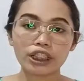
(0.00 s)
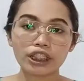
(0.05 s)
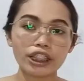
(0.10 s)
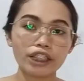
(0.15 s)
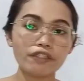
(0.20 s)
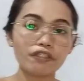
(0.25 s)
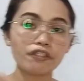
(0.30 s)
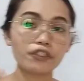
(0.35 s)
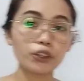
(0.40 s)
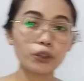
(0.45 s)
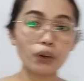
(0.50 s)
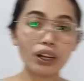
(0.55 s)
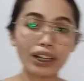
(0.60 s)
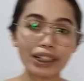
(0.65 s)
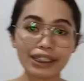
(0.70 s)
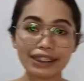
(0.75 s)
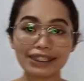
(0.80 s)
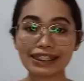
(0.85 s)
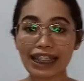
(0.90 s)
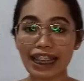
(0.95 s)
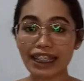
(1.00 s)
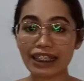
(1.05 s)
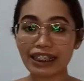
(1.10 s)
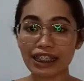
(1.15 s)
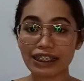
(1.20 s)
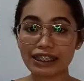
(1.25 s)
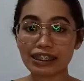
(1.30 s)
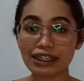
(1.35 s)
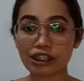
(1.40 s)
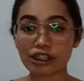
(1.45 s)
If you are assigned
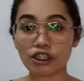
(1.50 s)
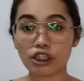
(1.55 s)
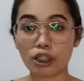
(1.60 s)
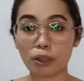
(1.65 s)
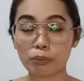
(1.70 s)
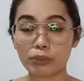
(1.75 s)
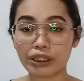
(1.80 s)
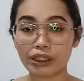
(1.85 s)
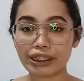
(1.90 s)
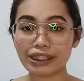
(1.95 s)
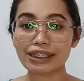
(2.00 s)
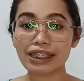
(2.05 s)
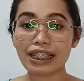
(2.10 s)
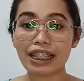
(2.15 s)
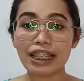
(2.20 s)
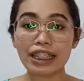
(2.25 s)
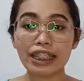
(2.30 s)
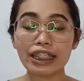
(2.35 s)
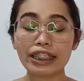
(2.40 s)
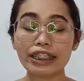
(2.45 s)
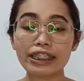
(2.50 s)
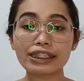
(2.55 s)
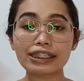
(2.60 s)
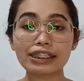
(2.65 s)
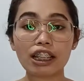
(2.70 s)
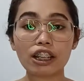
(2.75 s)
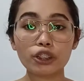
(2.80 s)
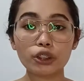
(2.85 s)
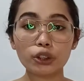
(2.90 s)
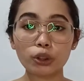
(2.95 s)
as instructors, it is
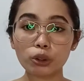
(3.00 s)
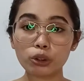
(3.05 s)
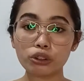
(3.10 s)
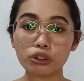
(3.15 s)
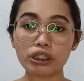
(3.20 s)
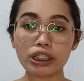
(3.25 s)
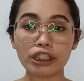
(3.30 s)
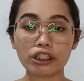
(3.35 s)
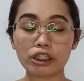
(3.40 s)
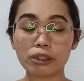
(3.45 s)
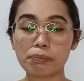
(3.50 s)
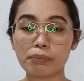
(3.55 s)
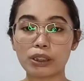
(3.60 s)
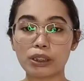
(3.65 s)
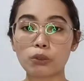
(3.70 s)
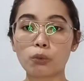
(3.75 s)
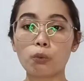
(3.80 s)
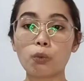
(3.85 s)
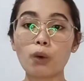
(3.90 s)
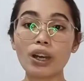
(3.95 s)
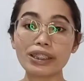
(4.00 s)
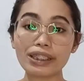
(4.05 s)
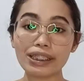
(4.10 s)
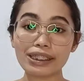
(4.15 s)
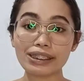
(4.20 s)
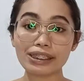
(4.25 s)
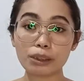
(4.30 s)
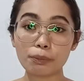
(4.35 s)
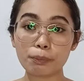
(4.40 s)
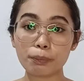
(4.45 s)
our role to determine what
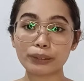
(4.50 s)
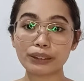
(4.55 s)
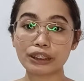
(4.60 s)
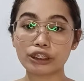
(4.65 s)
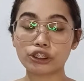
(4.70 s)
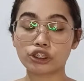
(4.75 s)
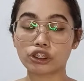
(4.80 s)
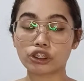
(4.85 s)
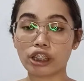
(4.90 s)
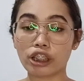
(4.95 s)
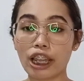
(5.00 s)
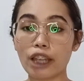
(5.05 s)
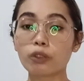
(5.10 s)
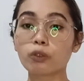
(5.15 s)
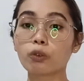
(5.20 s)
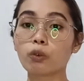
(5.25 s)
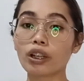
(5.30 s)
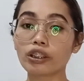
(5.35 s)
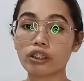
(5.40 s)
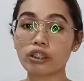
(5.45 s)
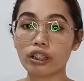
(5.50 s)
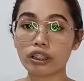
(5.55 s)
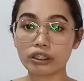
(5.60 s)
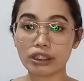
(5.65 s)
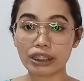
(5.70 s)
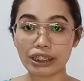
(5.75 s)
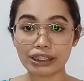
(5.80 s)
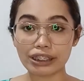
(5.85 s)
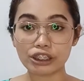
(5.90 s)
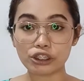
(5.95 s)
is the procedure and what are
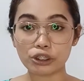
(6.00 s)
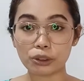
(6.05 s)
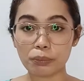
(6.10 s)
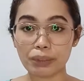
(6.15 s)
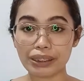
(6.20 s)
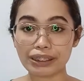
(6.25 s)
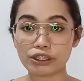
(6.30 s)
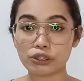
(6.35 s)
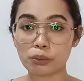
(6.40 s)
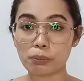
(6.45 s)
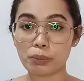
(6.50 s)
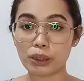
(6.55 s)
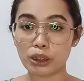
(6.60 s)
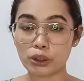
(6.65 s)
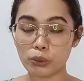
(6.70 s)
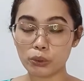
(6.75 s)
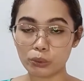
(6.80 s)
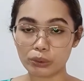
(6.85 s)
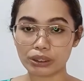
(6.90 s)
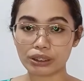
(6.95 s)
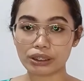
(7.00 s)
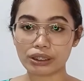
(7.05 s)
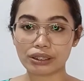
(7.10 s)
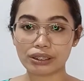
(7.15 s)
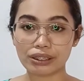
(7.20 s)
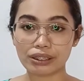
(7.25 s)
the instruments to be used.